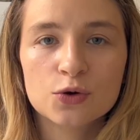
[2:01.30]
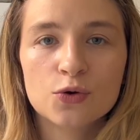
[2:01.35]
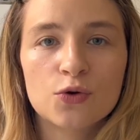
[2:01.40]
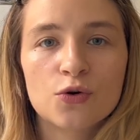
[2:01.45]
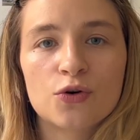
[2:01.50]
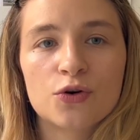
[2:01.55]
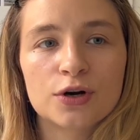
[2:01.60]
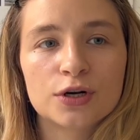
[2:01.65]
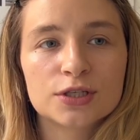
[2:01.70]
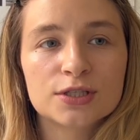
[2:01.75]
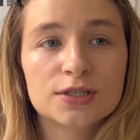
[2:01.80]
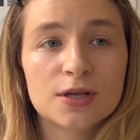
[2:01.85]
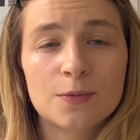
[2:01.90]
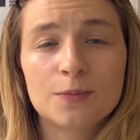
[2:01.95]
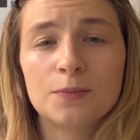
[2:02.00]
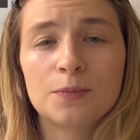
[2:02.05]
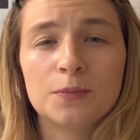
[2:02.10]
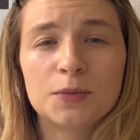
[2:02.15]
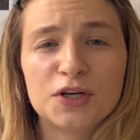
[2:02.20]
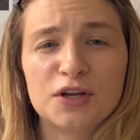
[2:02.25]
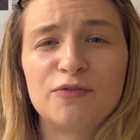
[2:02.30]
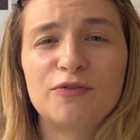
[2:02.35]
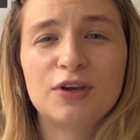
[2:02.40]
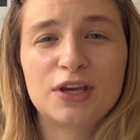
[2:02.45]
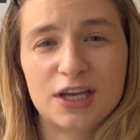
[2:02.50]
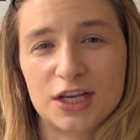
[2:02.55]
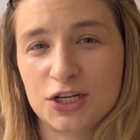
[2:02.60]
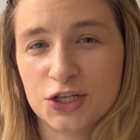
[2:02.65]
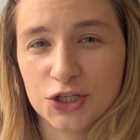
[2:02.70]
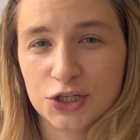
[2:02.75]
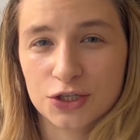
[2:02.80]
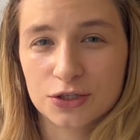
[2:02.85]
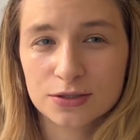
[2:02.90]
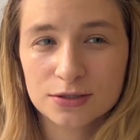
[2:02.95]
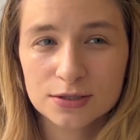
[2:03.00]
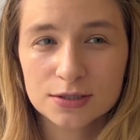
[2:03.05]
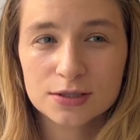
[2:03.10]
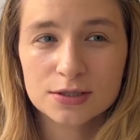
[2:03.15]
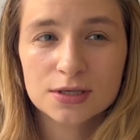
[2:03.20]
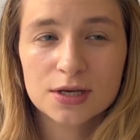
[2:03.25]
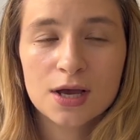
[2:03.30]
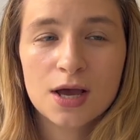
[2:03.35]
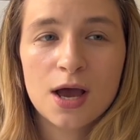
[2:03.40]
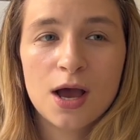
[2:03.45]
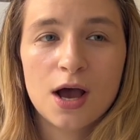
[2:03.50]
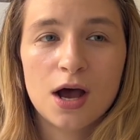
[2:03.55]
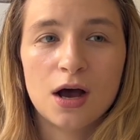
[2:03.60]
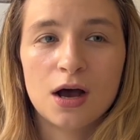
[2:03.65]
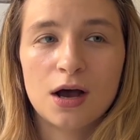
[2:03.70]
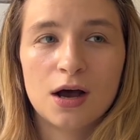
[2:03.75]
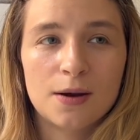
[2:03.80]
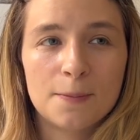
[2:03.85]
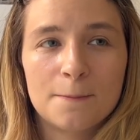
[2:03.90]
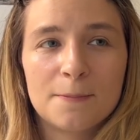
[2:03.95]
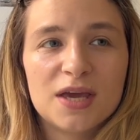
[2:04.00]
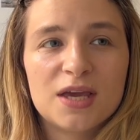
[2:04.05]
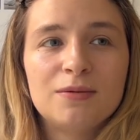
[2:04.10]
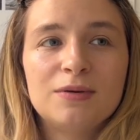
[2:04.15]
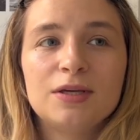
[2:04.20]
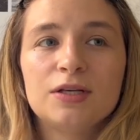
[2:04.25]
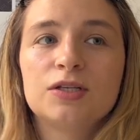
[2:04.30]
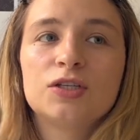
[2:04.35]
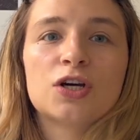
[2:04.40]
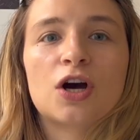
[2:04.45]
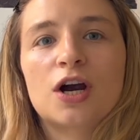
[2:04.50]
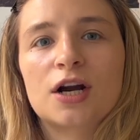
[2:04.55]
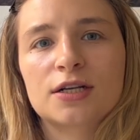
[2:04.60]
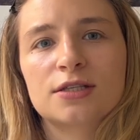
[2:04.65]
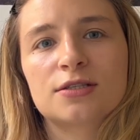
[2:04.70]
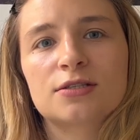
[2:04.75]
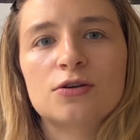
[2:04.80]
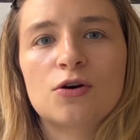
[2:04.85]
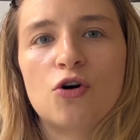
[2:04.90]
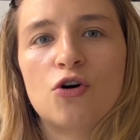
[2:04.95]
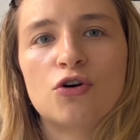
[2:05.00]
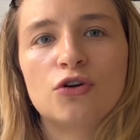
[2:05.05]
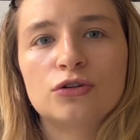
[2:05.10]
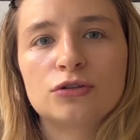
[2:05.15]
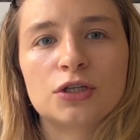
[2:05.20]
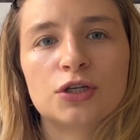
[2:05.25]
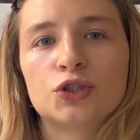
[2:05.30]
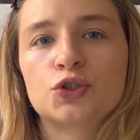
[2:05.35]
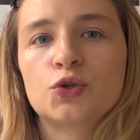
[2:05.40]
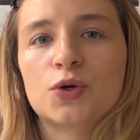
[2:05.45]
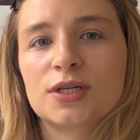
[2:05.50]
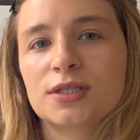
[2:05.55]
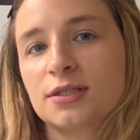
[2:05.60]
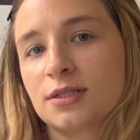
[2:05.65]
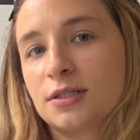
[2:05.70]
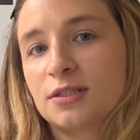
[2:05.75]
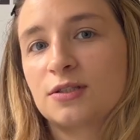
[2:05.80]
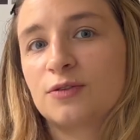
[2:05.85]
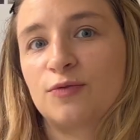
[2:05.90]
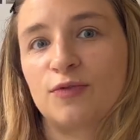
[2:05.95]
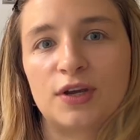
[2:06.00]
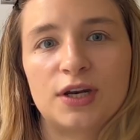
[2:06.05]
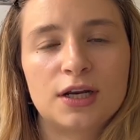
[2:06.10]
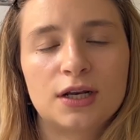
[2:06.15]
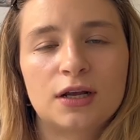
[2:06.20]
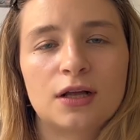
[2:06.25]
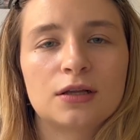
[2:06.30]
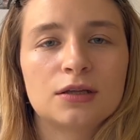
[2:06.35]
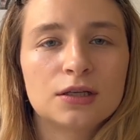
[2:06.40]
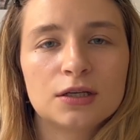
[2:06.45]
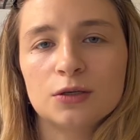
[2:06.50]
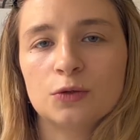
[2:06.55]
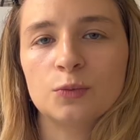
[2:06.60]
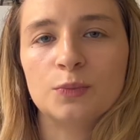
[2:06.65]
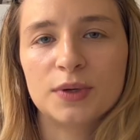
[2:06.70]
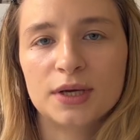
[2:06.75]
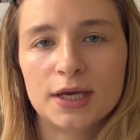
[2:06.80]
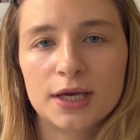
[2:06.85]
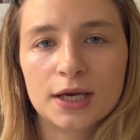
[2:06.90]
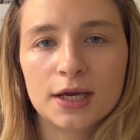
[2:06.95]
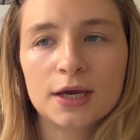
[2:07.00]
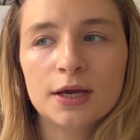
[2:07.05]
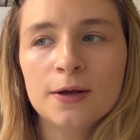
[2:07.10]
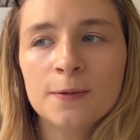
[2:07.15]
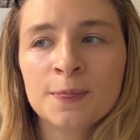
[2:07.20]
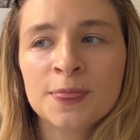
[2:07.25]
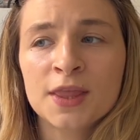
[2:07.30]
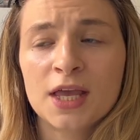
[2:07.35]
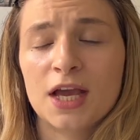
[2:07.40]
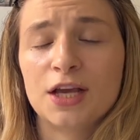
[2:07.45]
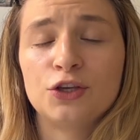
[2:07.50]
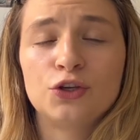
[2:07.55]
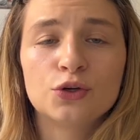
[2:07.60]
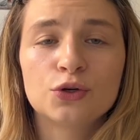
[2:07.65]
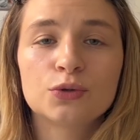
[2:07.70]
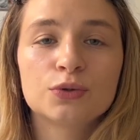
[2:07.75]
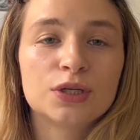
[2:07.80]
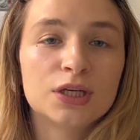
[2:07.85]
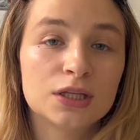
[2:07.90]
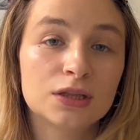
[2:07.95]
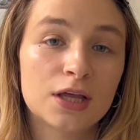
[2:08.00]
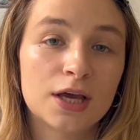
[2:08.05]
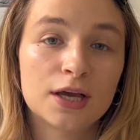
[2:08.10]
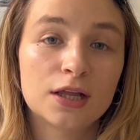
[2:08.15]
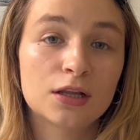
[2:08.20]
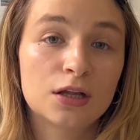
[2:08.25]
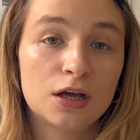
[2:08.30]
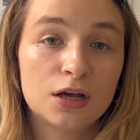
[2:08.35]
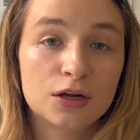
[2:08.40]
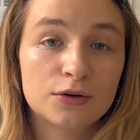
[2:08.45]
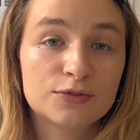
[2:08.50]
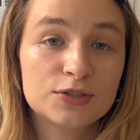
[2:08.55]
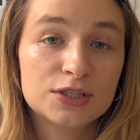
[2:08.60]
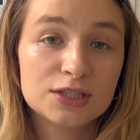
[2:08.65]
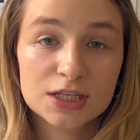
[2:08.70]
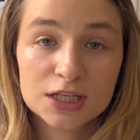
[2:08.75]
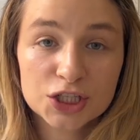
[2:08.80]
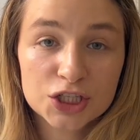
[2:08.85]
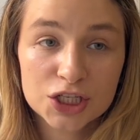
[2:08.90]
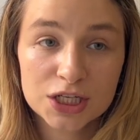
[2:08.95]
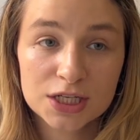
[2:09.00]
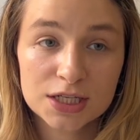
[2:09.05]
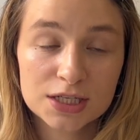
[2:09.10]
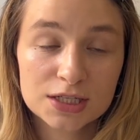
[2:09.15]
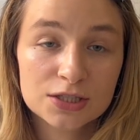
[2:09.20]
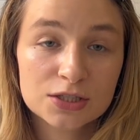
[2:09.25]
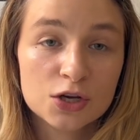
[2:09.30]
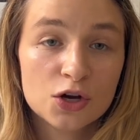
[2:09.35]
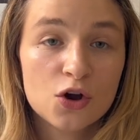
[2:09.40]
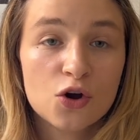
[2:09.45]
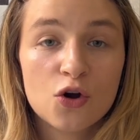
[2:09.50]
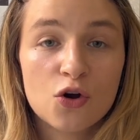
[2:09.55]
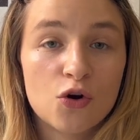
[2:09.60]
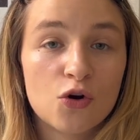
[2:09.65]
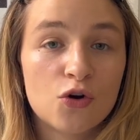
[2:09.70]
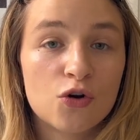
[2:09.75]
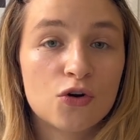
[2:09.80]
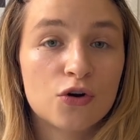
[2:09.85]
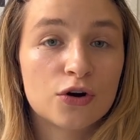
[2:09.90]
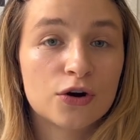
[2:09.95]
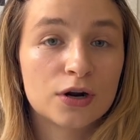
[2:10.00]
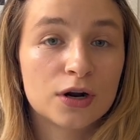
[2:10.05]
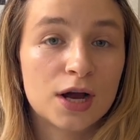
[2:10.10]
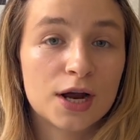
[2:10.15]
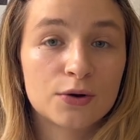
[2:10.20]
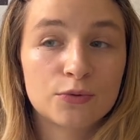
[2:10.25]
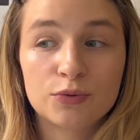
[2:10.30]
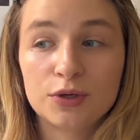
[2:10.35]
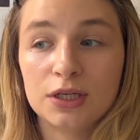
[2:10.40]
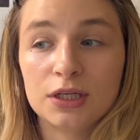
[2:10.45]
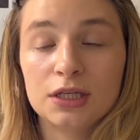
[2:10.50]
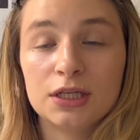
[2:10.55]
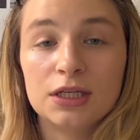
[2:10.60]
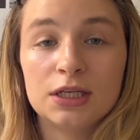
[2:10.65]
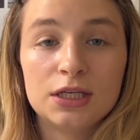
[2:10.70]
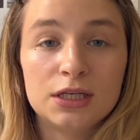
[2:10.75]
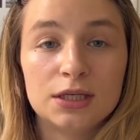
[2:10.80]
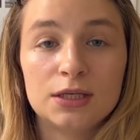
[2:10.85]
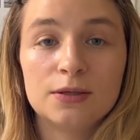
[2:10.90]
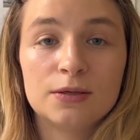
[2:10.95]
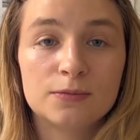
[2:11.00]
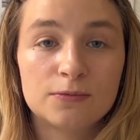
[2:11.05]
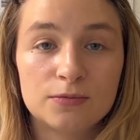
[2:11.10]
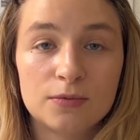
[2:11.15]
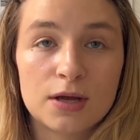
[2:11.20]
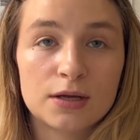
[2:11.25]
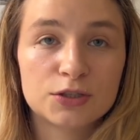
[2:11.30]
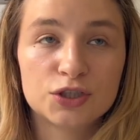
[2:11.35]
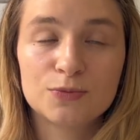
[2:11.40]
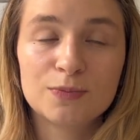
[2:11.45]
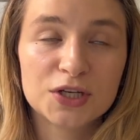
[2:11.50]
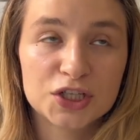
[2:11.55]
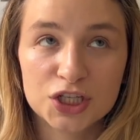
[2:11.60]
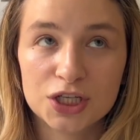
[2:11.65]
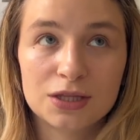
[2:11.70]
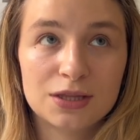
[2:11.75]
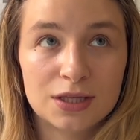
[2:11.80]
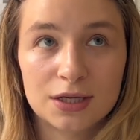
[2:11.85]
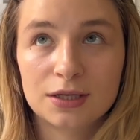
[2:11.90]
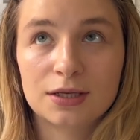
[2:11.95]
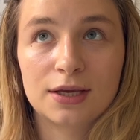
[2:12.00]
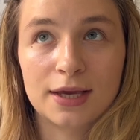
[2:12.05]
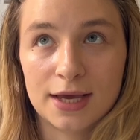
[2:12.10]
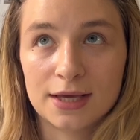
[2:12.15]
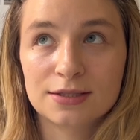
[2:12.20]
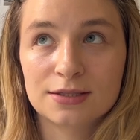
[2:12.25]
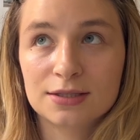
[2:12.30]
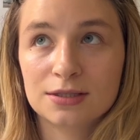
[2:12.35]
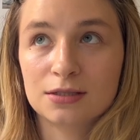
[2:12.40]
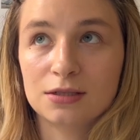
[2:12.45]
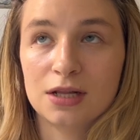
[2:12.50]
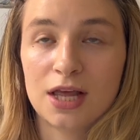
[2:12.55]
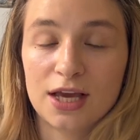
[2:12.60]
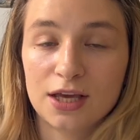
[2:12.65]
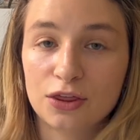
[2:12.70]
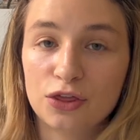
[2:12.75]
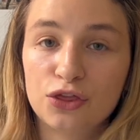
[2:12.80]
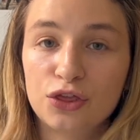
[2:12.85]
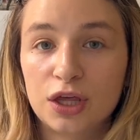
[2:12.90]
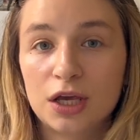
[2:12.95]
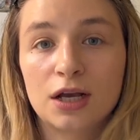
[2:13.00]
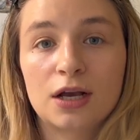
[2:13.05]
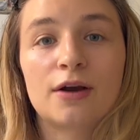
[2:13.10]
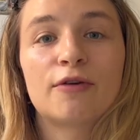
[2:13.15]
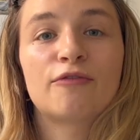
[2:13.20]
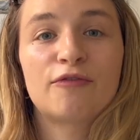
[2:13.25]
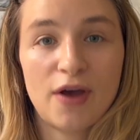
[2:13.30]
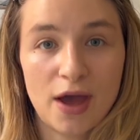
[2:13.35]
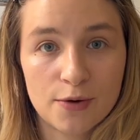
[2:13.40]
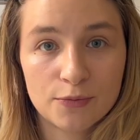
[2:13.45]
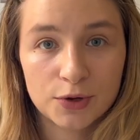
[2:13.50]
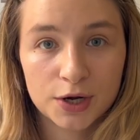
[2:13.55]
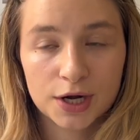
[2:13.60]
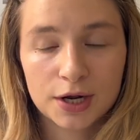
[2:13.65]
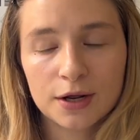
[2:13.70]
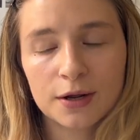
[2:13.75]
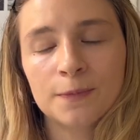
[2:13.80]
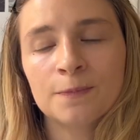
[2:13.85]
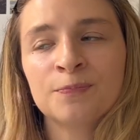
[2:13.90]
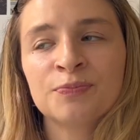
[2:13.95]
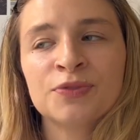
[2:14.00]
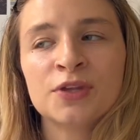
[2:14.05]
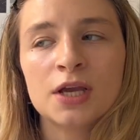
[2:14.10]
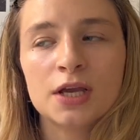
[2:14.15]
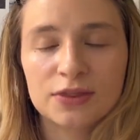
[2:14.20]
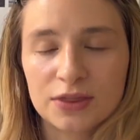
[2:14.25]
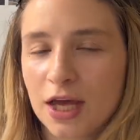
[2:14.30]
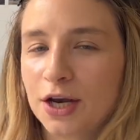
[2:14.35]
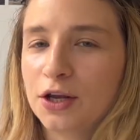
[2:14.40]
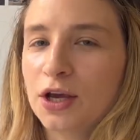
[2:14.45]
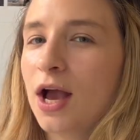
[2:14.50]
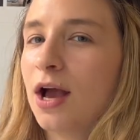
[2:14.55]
or some modifications, maybe darts on a dress that's fitting a little big and you don't need a lot of stitches or a really machine that gets thick fabric. That